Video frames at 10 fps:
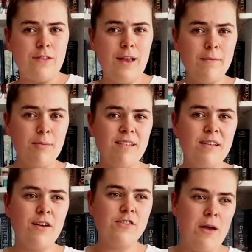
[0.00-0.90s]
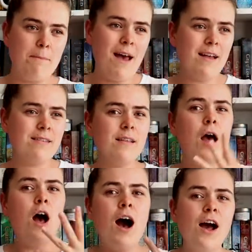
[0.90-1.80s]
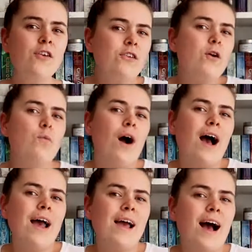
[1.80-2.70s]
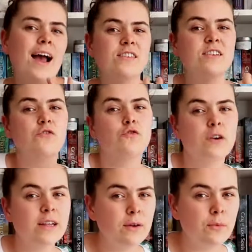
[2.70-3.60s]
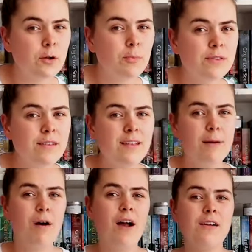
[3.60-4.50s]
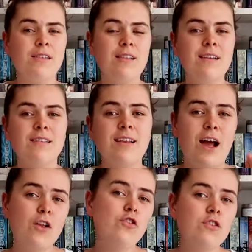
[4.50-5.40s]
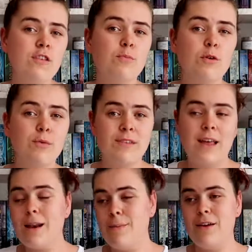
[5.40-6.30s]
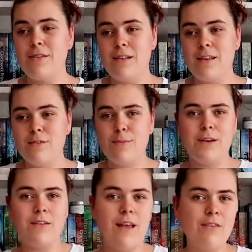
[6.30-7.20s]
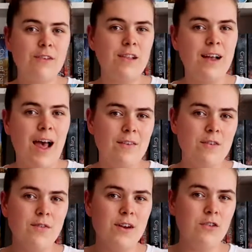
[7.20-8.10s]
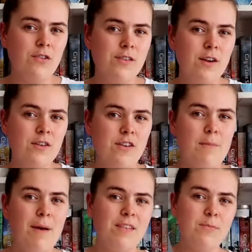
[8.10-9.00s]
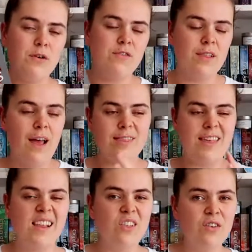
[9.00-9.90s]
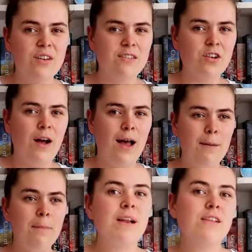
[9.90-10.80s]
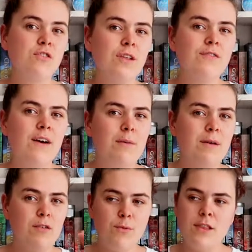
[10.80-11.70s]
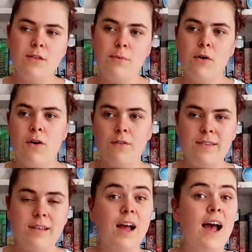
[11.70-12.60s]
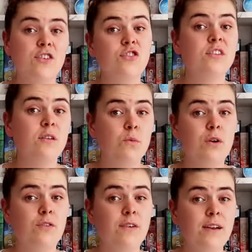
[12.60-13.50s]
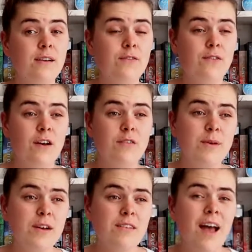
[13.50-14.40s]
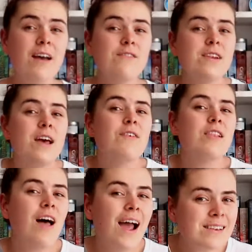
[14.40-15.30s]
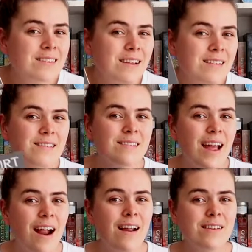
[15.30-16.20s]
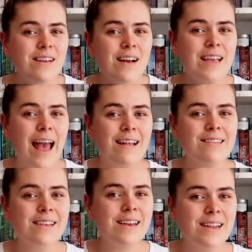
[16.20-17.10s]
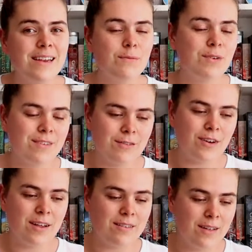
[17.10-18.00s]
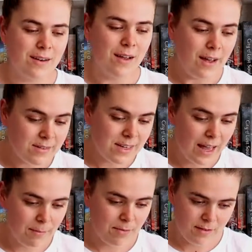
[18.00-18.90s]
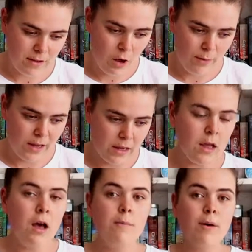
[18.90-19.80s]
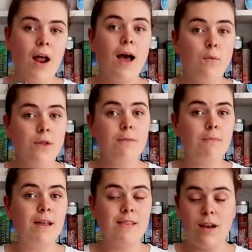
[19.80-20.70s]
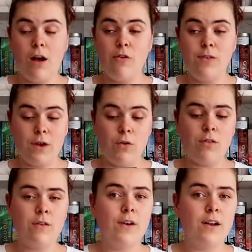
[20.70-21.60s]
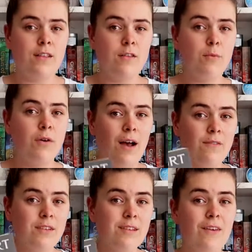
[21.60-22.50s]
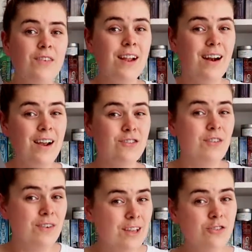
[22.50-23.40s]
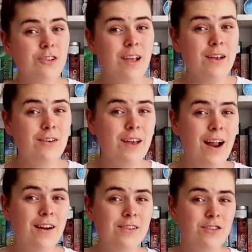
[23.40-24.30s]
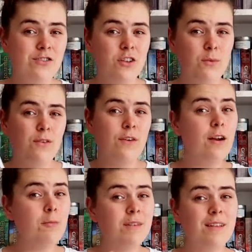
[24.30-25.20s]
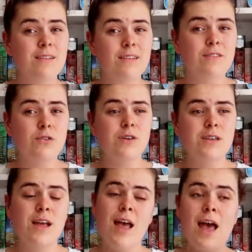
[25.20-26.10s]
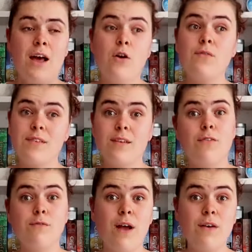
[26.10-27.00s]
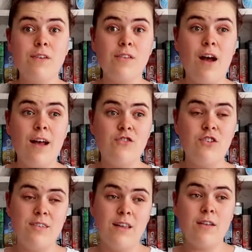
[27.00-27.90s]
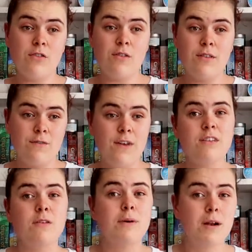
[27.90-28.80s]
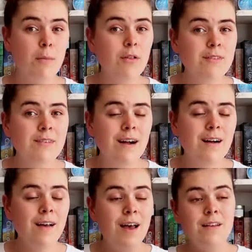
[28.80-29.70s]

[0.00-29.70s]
Flames by Sarah J. Maas. I don't know why I didn't really want to put this up higher in the list. Like, I knew this book was gonna be on the list, because I feel like I haven't read a new Sarah J. Maas book for like the longest time. But it's really funny, because with this book, obviously I actually didn't want to read it at first, because I've never liked Nesta's character. Cassian was the reason to keep this going. But I will admit that over the course of reading this book, I've discovered that I actually really do like her character. She was very misunderstood, and obviously from Feyre's eyes she sees her as a victim and a monster.